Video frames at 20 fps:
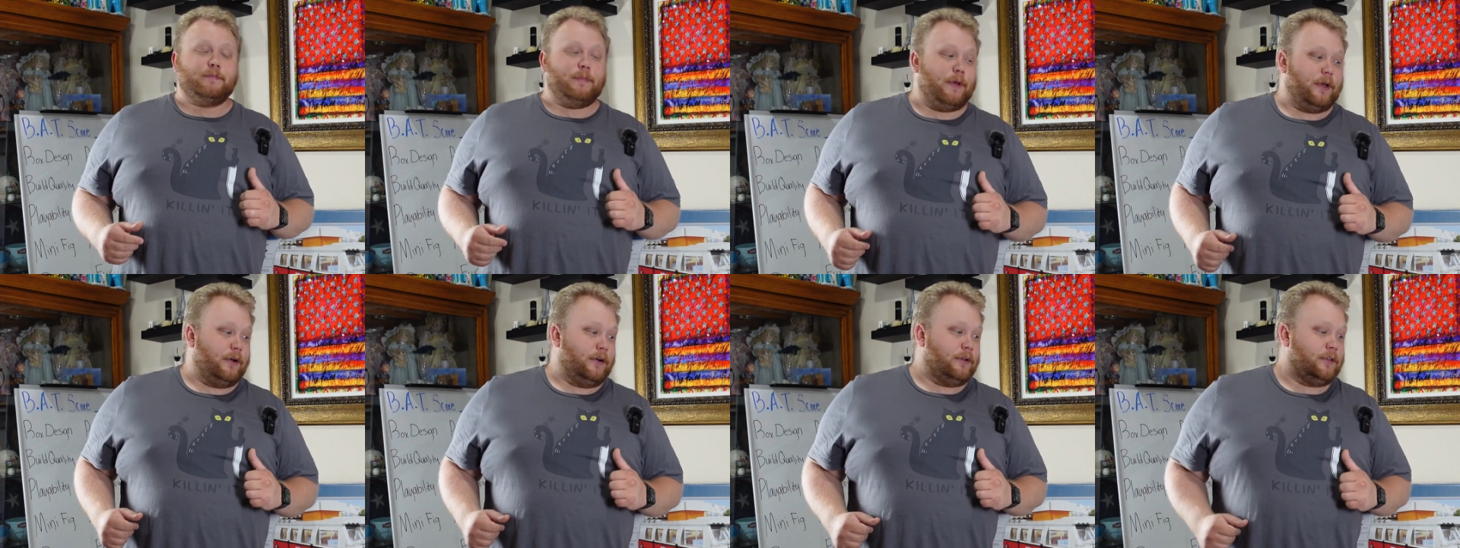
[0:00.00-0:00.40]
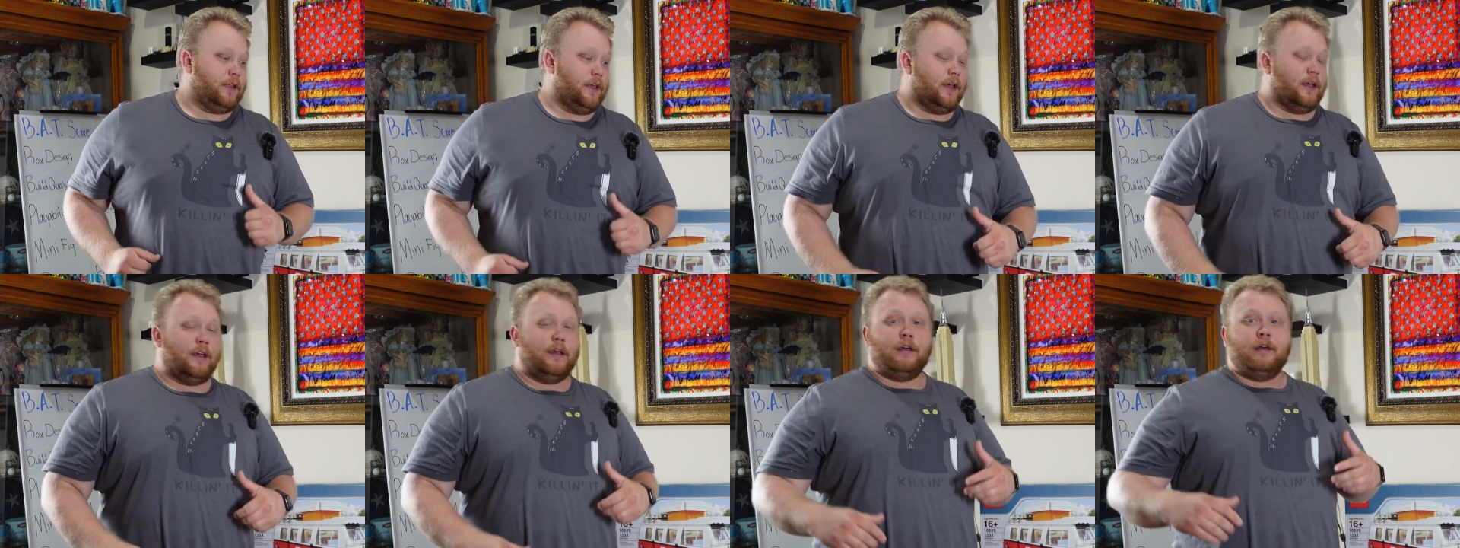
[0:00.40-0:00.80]
build,
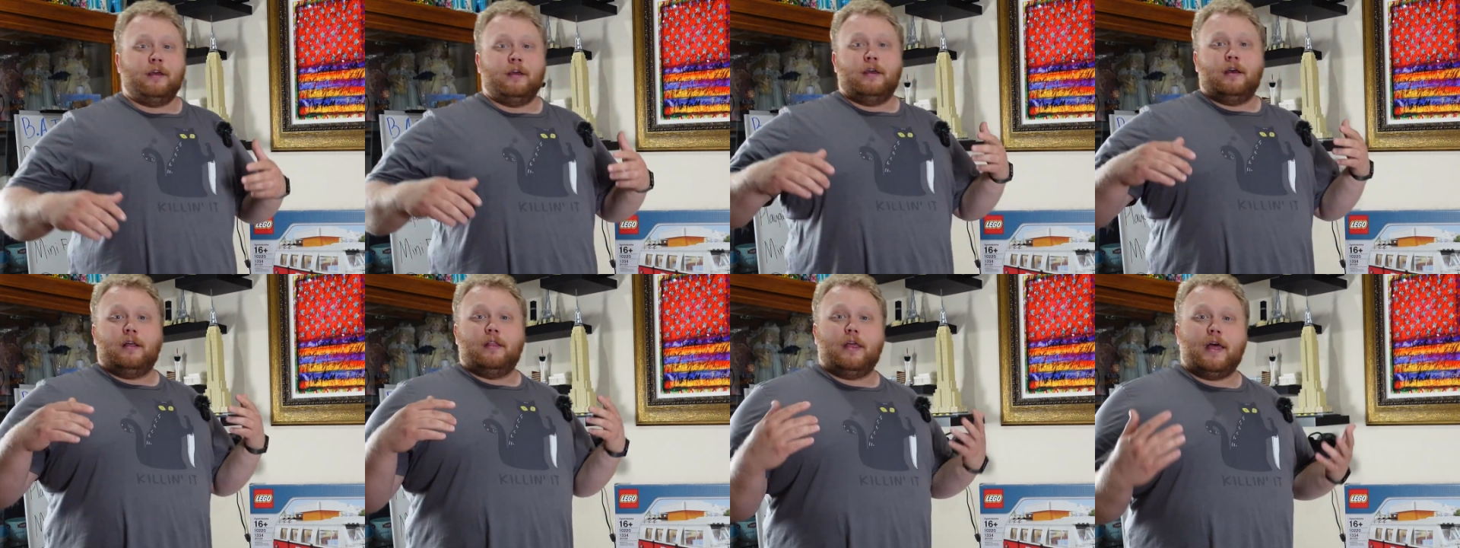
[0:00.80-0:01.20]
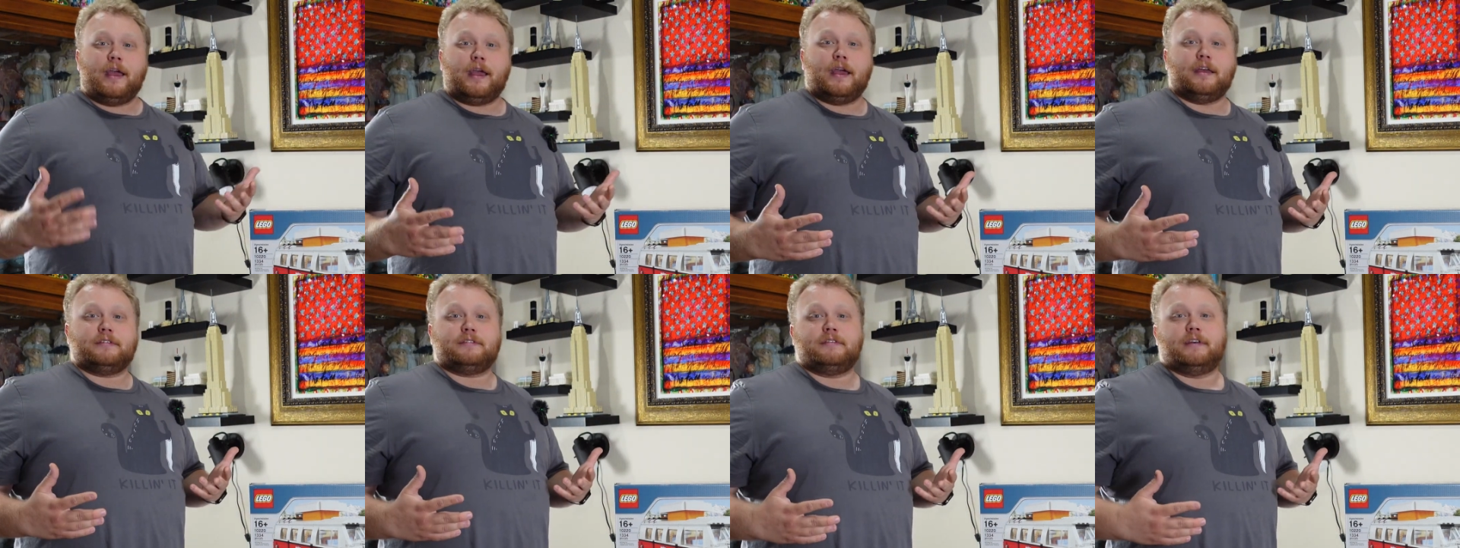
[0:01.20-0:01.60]
like
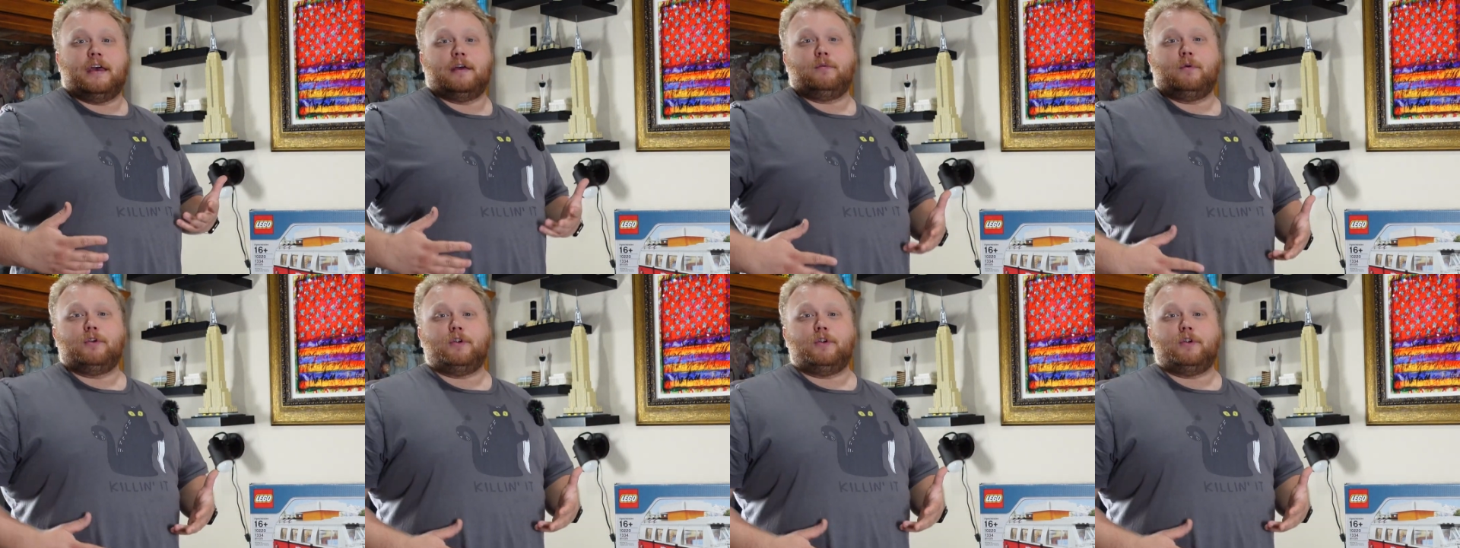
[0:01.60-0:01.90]
I said,